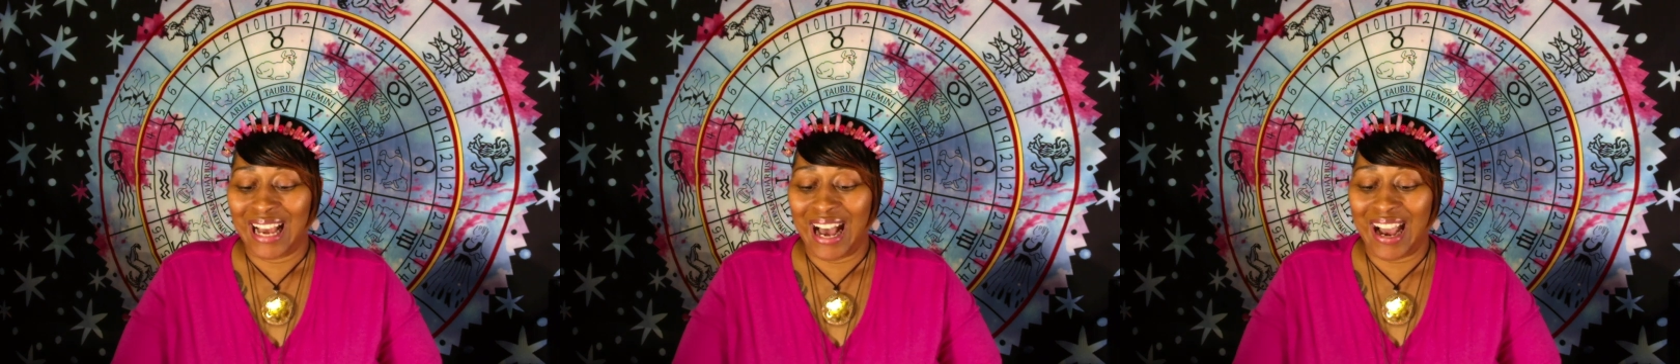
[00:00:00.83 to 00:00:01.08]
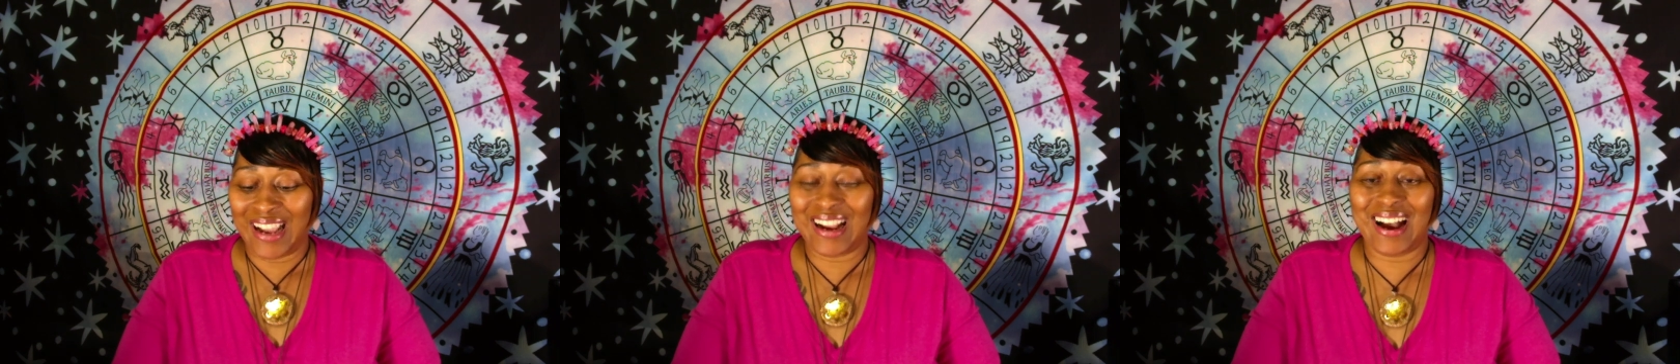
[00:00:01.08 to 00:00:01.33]

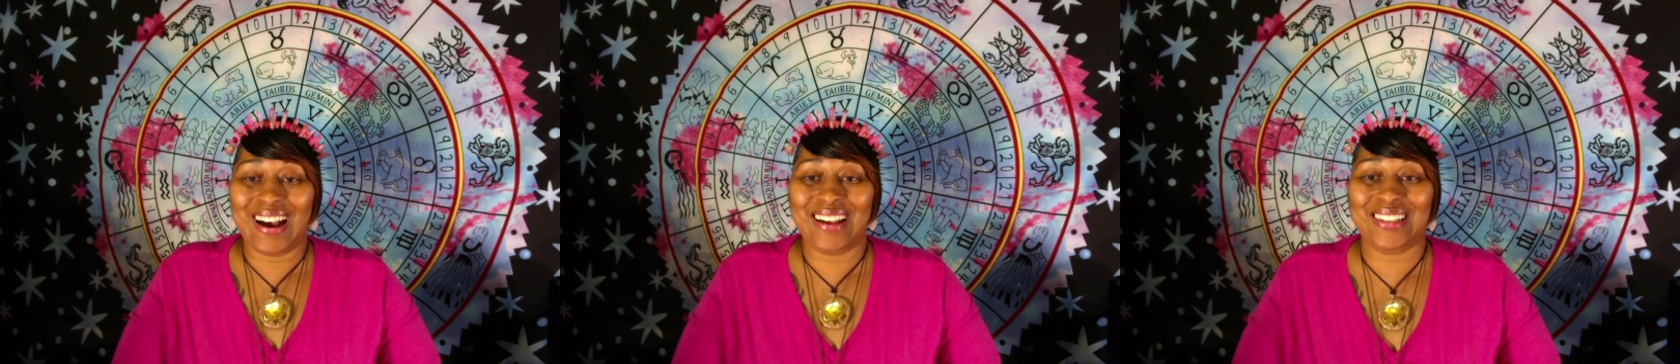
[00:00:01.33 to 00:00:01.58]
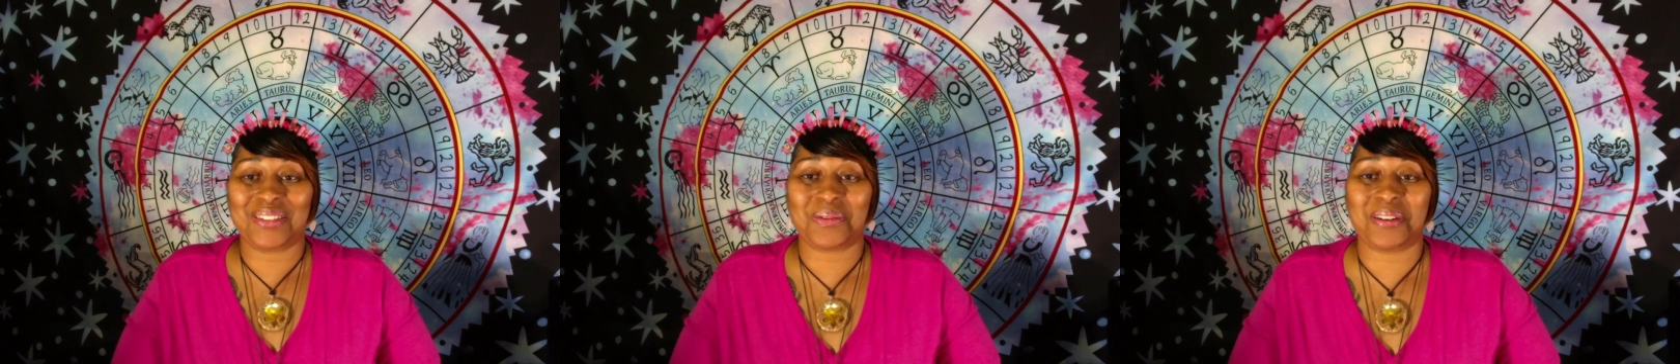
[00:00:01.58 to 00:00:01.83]
Hi
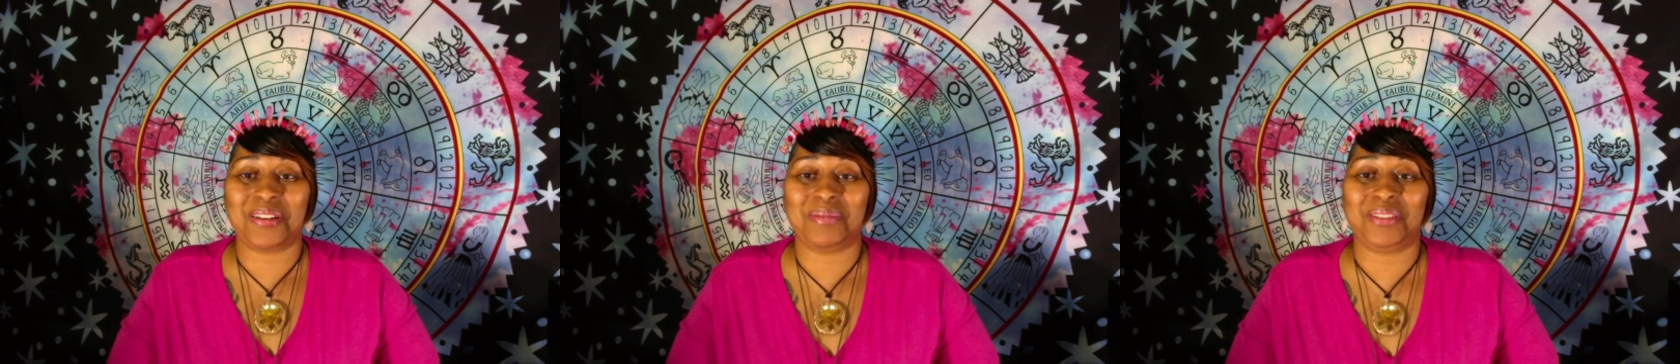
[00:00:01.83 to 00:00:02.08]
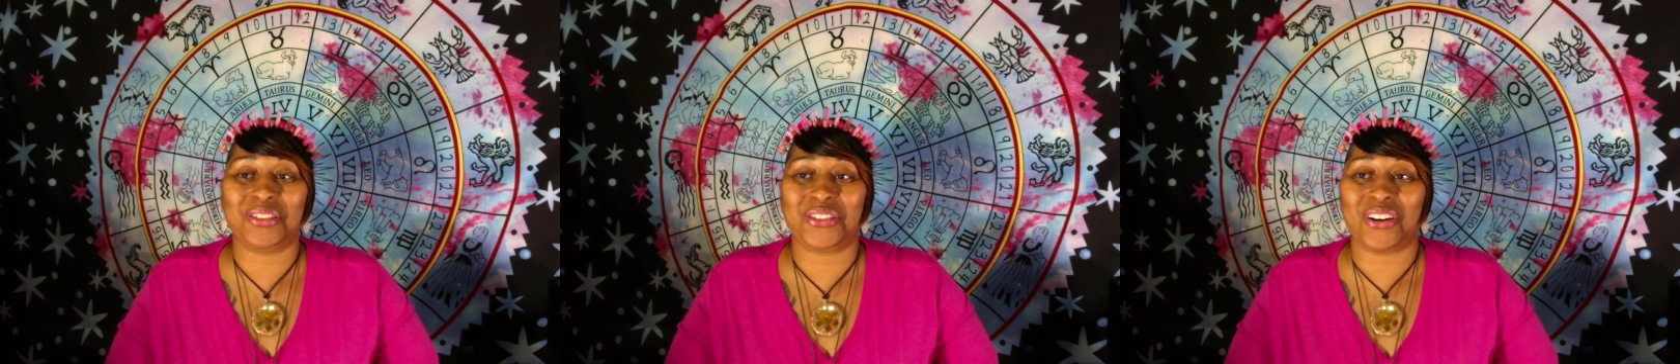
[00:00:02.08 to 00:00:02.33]
guys, and
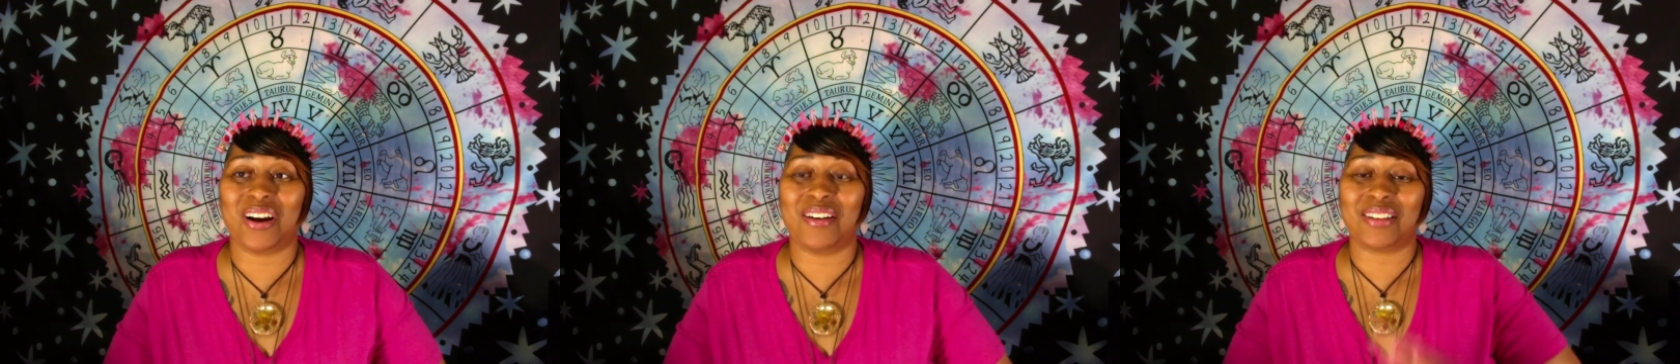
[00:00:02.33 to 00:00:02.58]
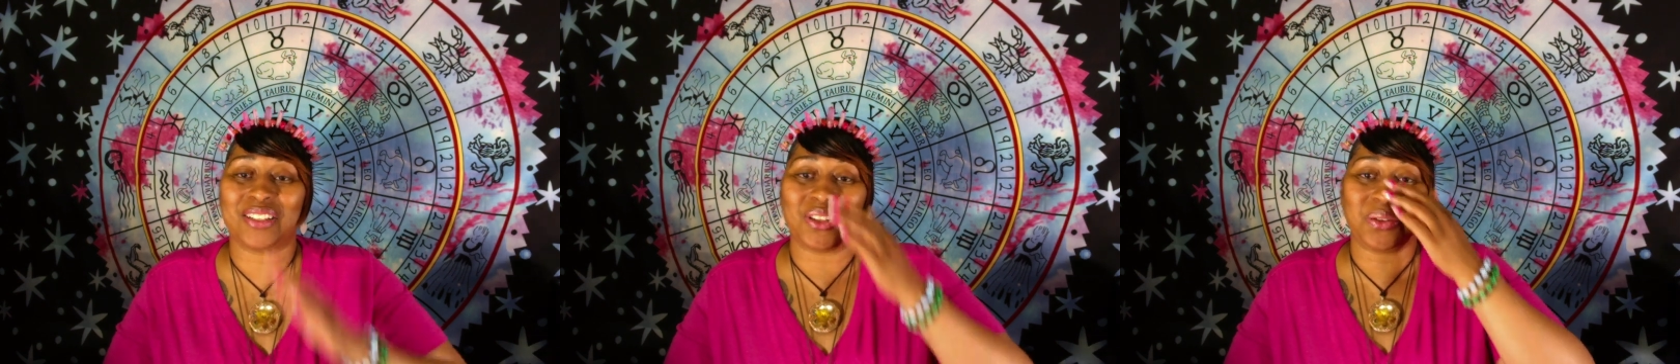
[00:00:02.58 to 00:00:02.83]
welcome to your August